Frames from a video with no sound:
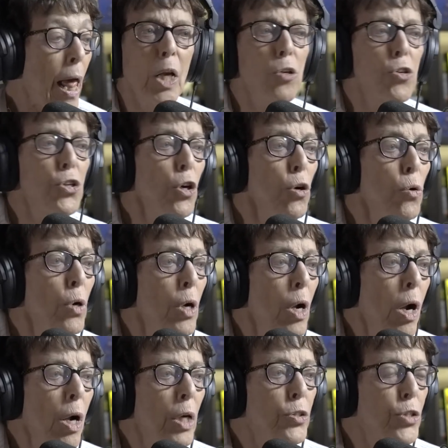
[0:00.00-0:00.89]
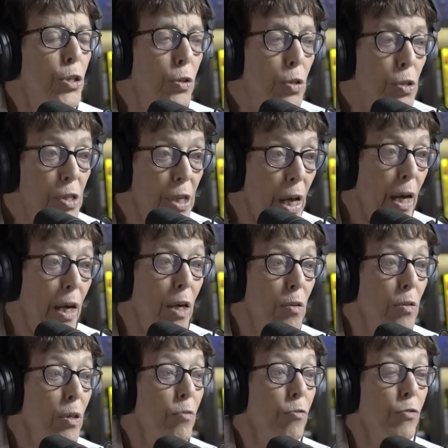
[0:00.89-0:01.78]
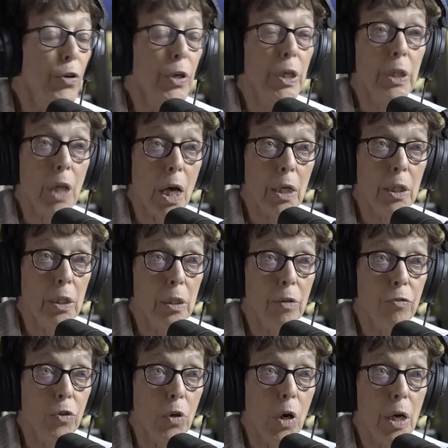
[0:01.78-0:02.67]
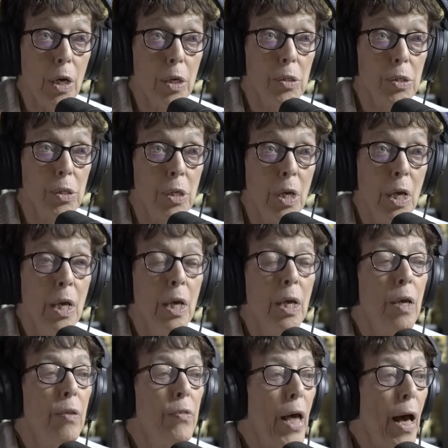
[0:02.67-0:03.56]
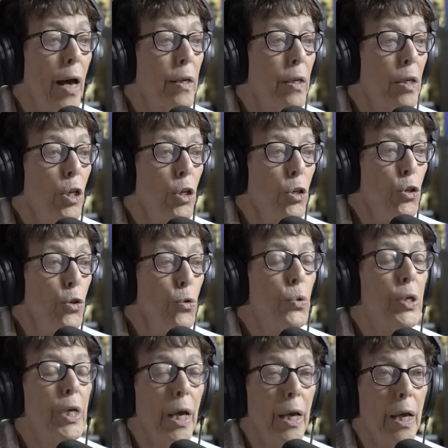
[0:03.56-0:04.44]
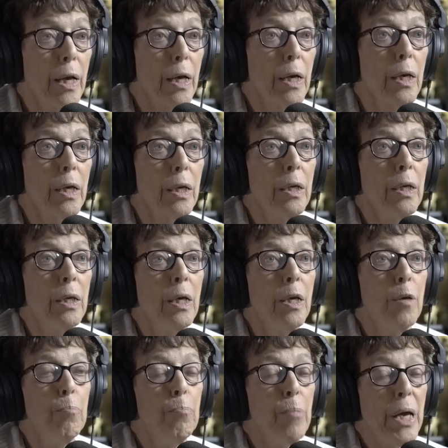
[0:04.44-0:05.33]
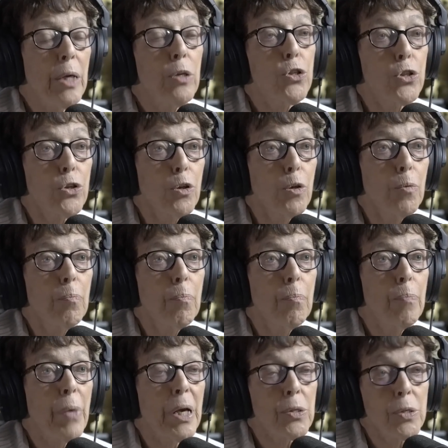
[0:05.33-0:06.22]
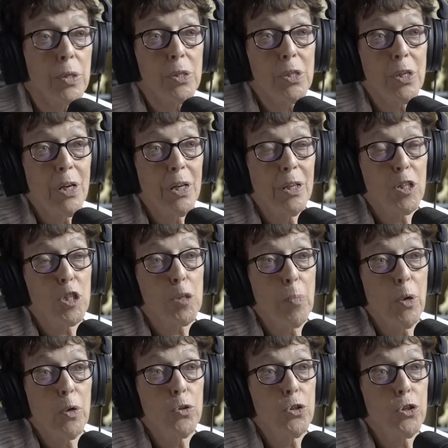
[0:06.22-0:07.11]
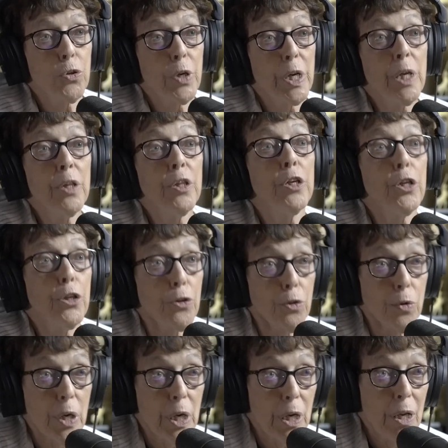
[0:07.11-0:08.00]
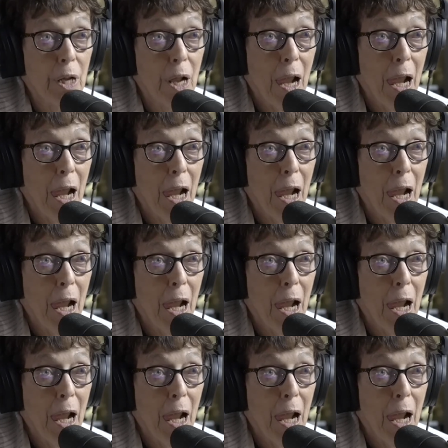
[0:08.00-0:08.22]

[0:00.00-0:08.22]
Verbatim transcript: So it turns out, very luckily for us, that you can measure pesticide exposure in the urine.